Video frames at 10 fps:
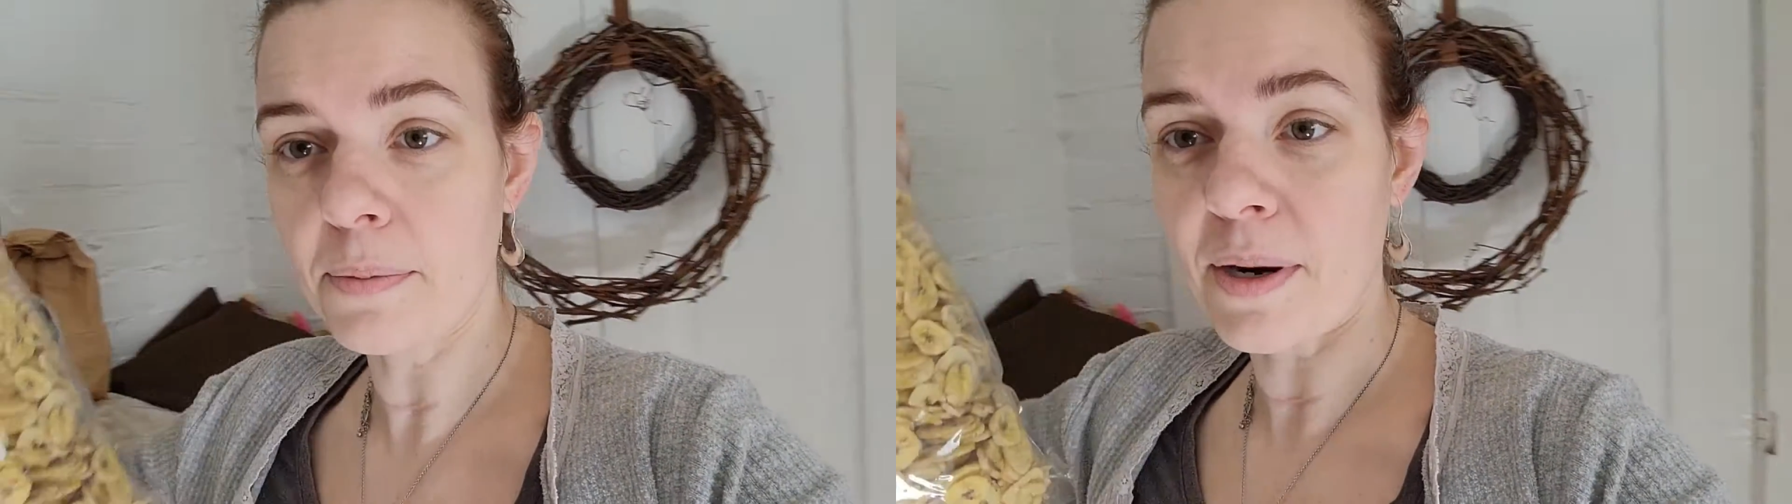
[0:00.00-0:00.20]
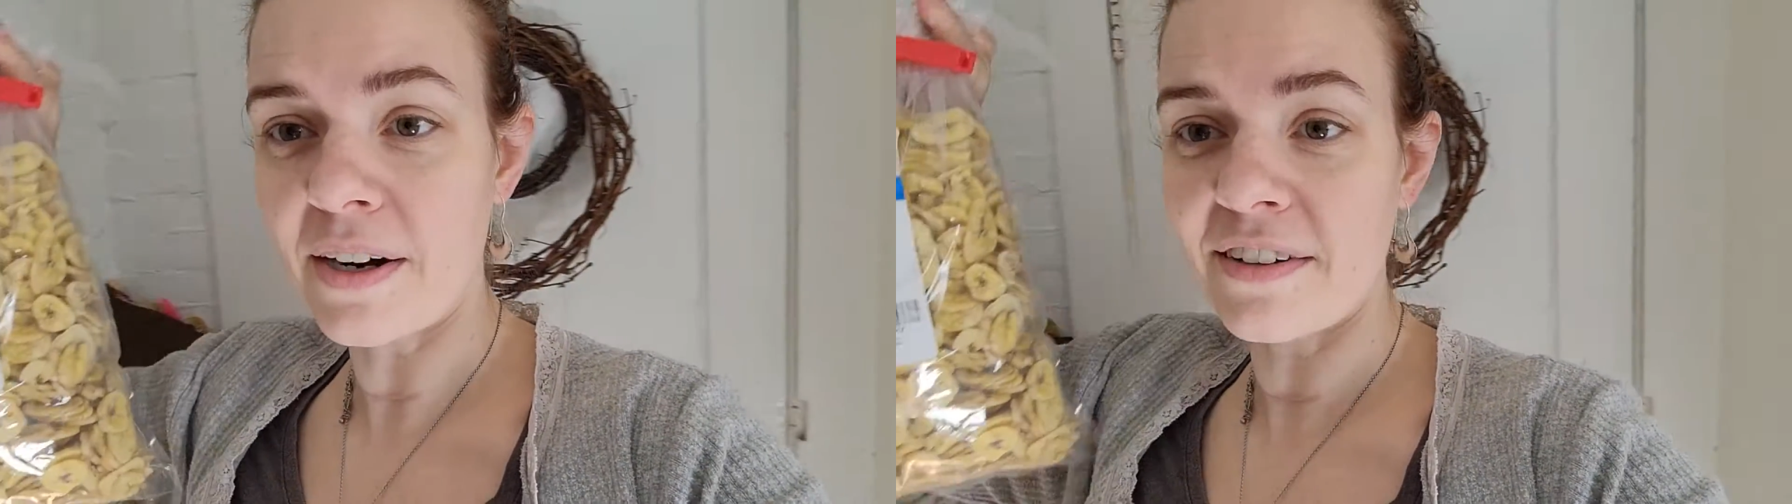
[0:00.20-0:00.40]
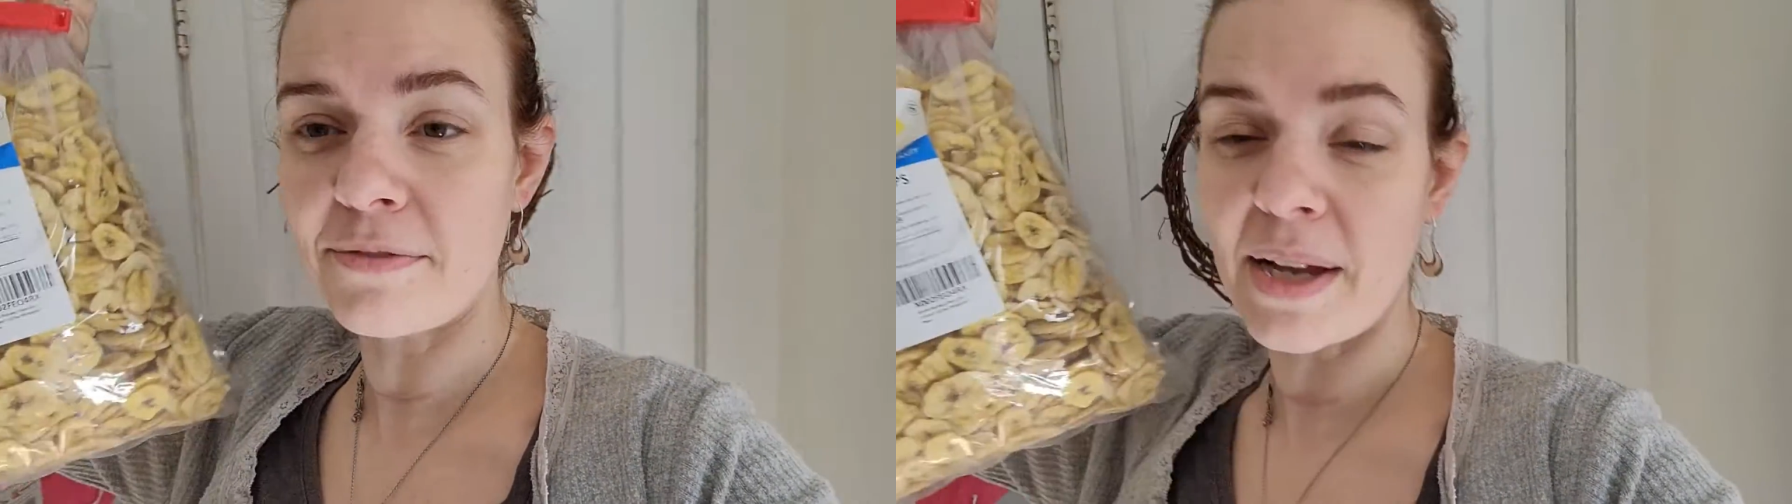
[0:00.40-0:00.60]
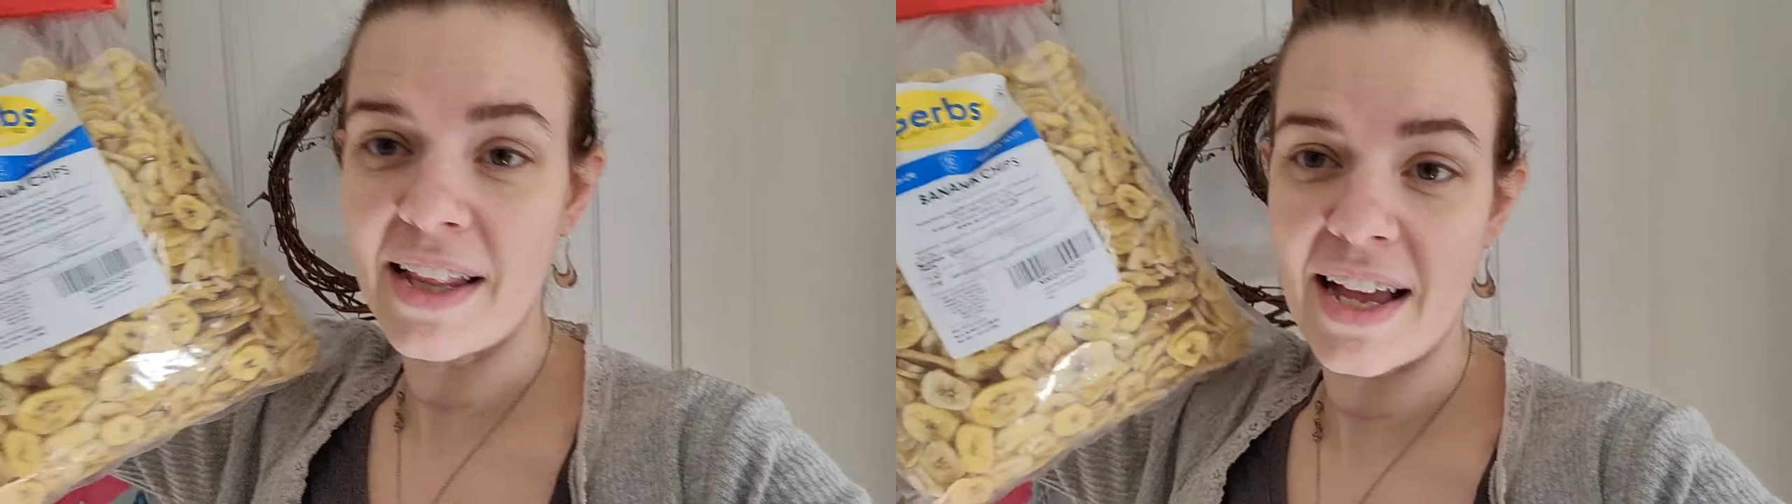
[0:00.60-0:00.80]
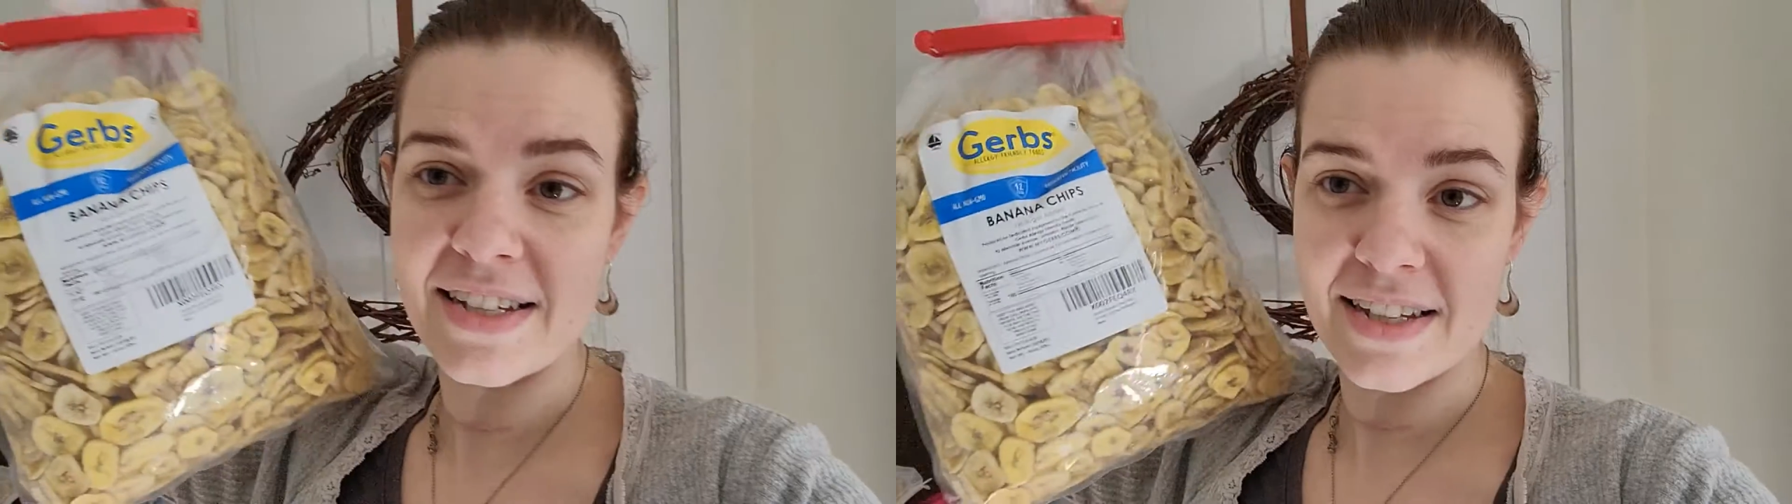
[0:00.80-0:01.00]
part of my
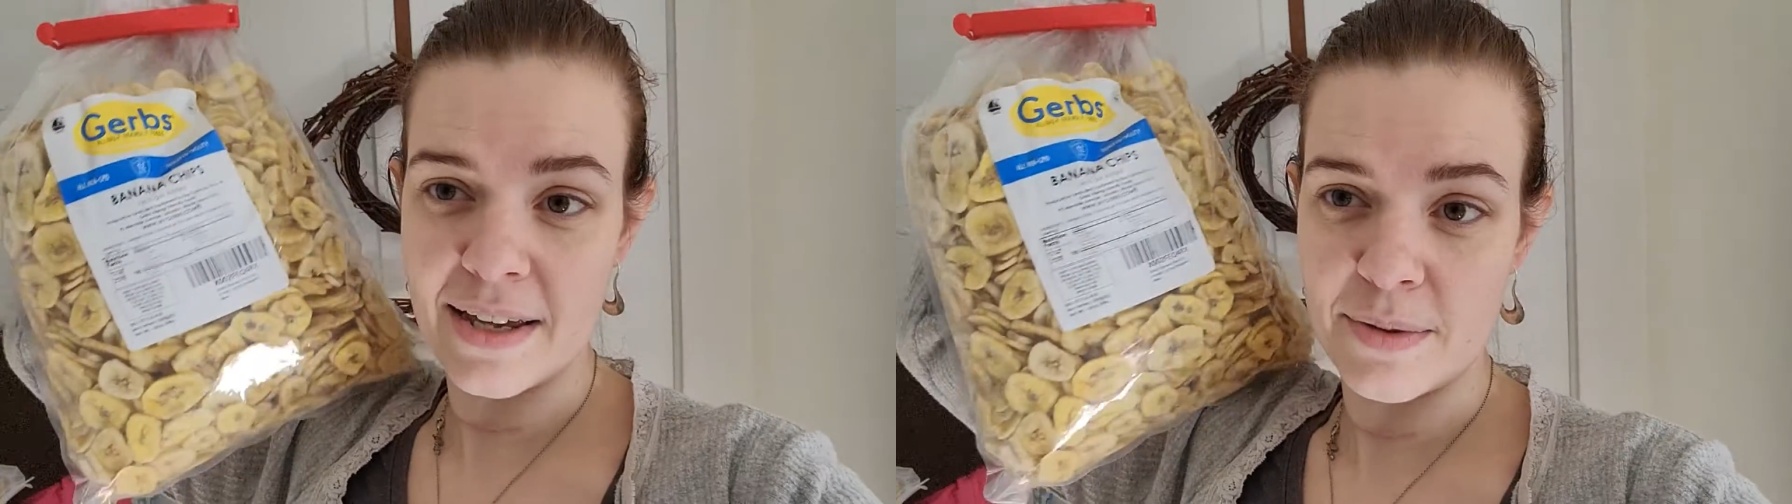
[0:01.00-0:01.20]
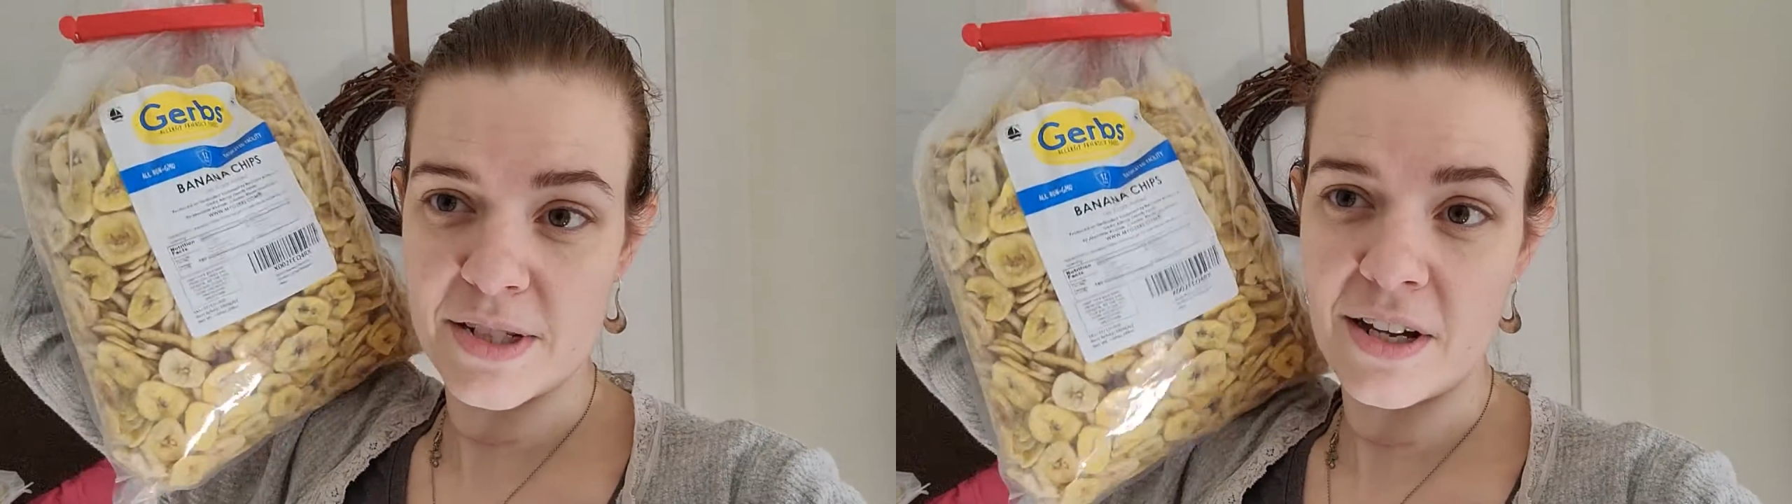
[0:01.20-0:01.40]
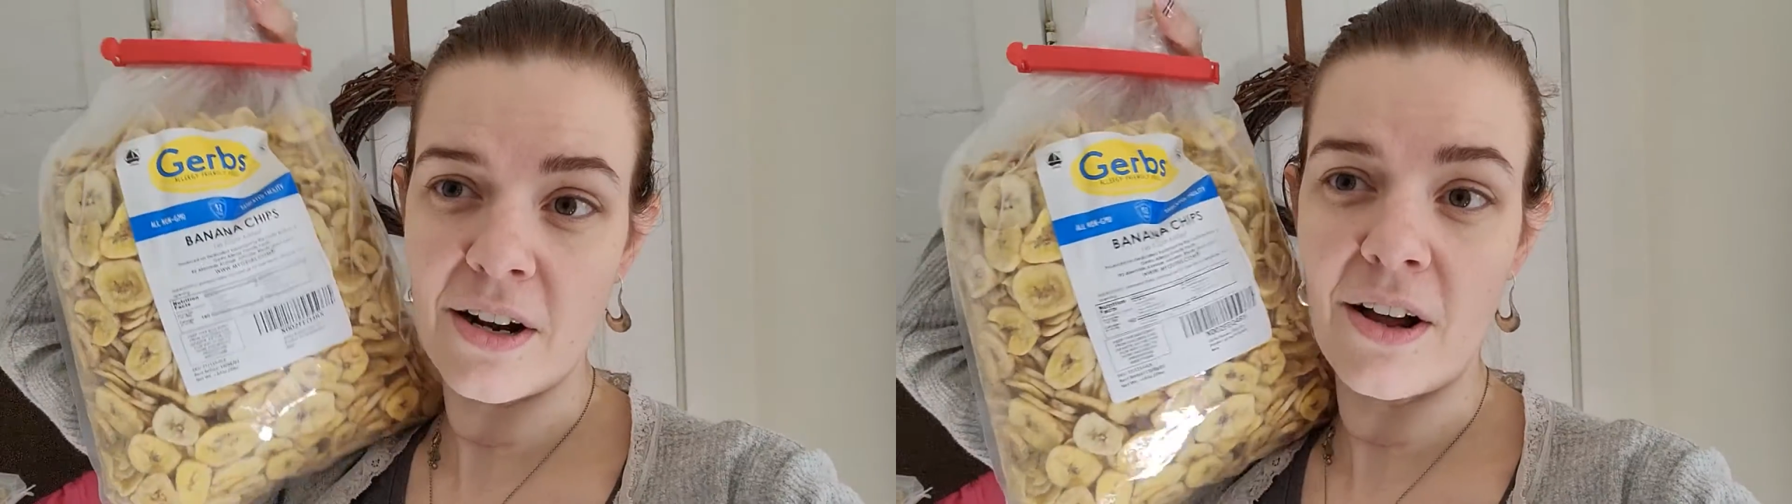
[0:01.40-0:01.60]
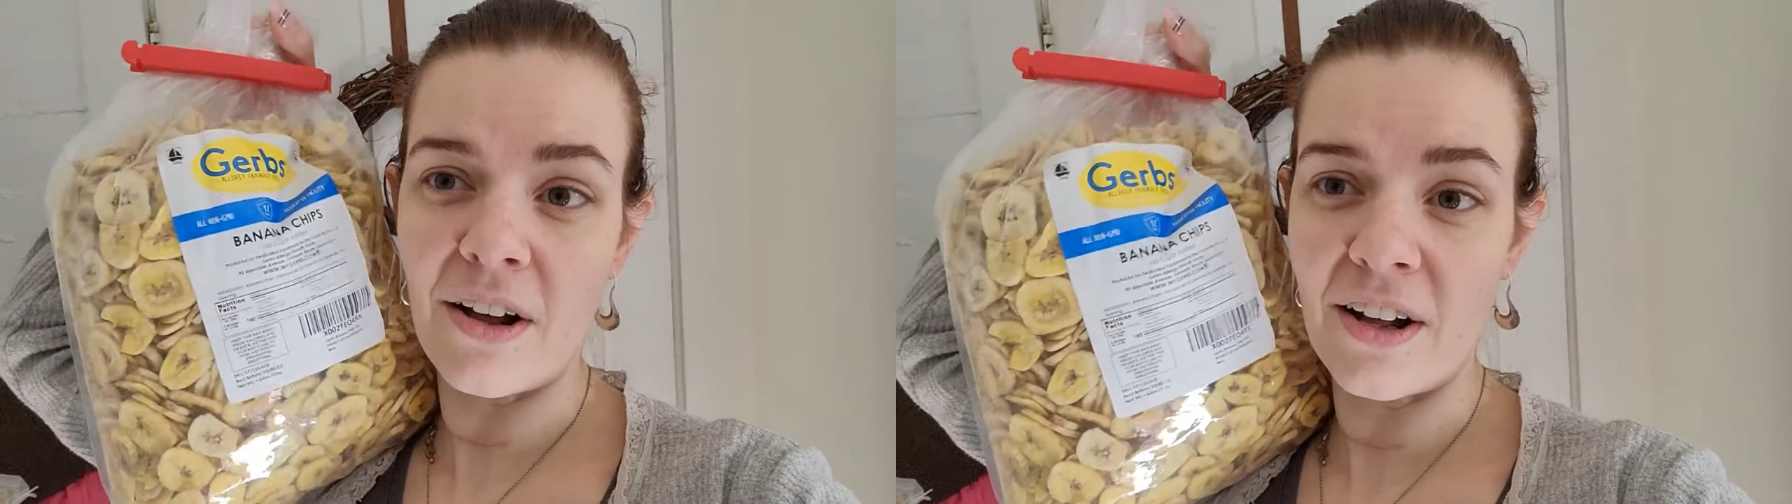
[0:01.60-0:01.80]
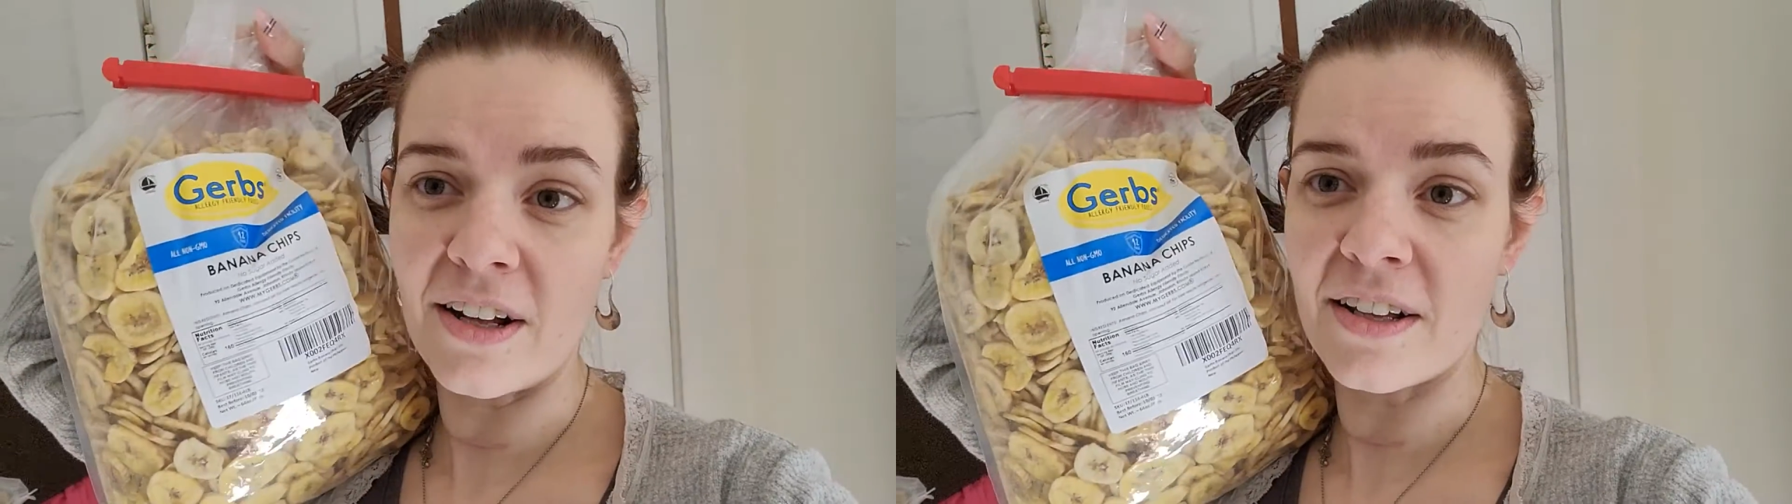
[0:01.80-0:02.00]
last Amazon
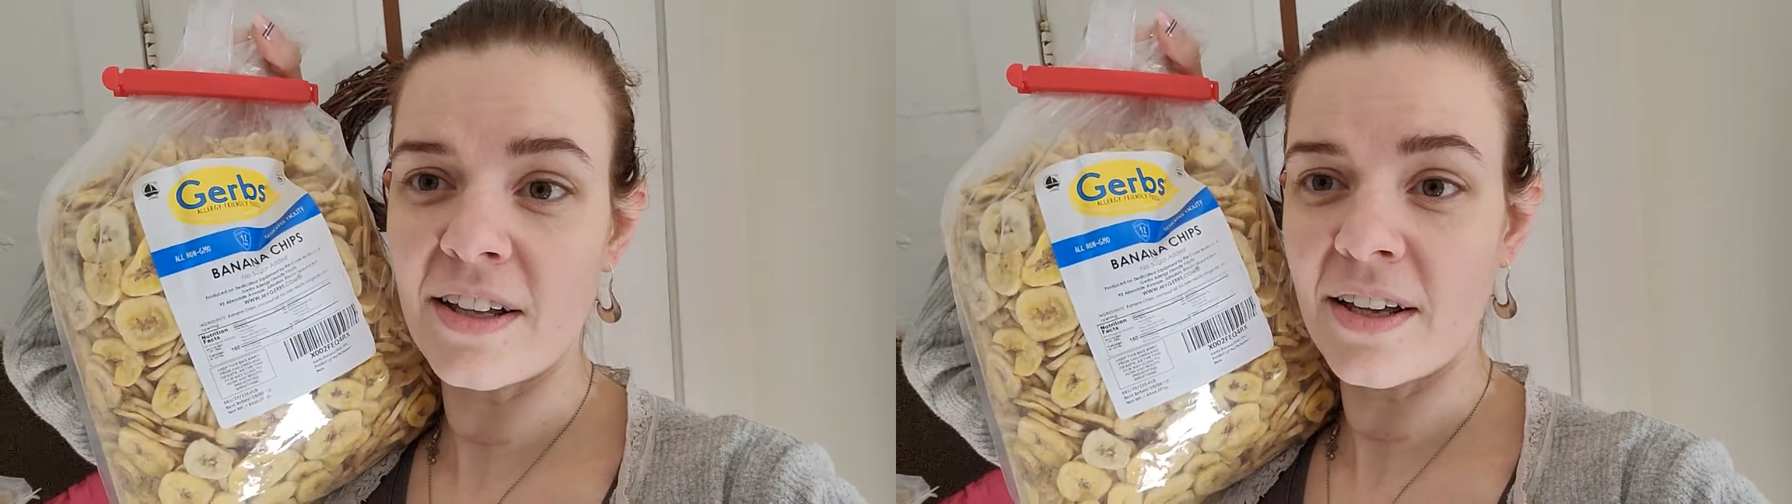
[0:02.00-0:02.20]
haul